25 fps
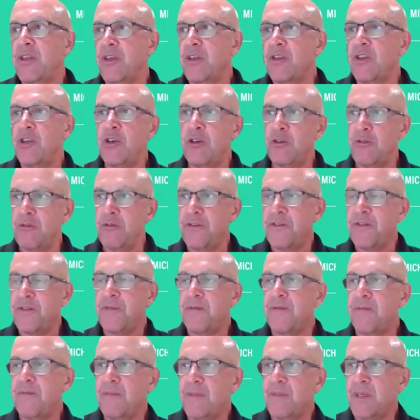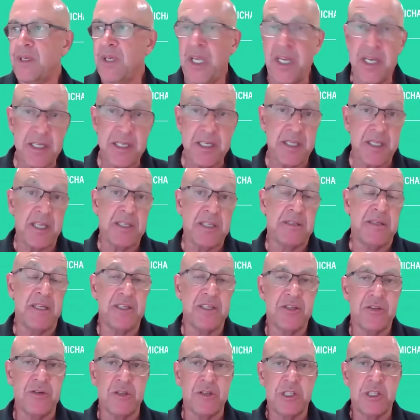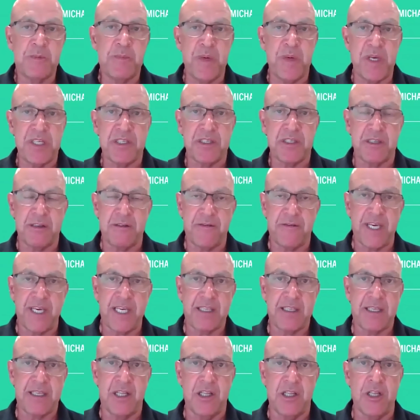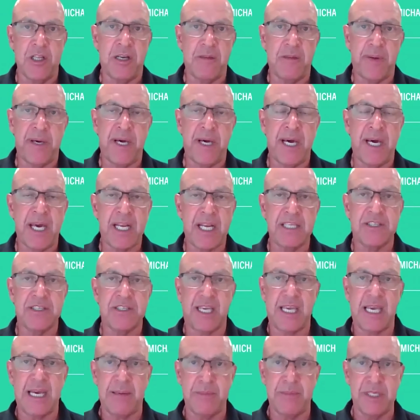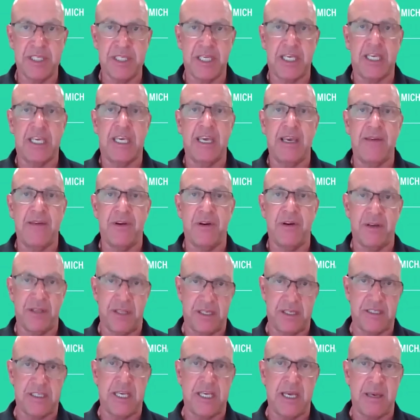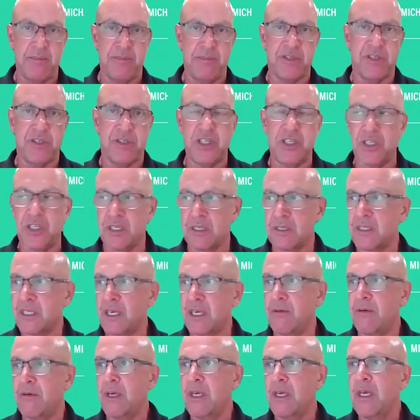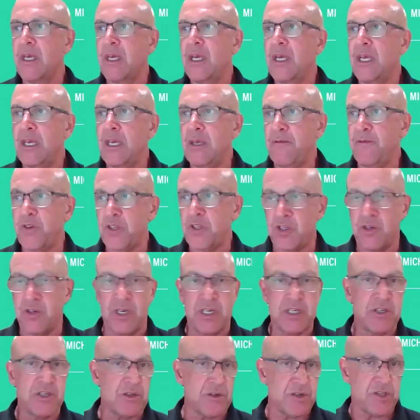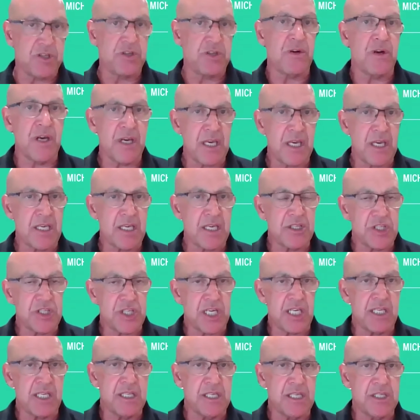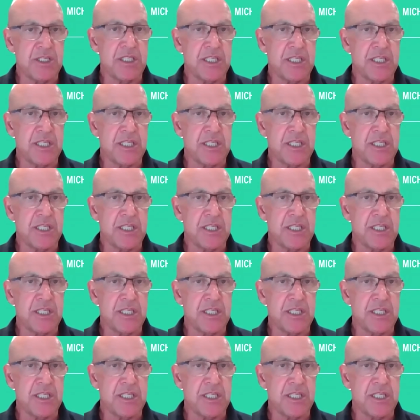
that it sort of speaks to the fact that a lot of parties are coming together at the same position. So Infrastructure Australia shared this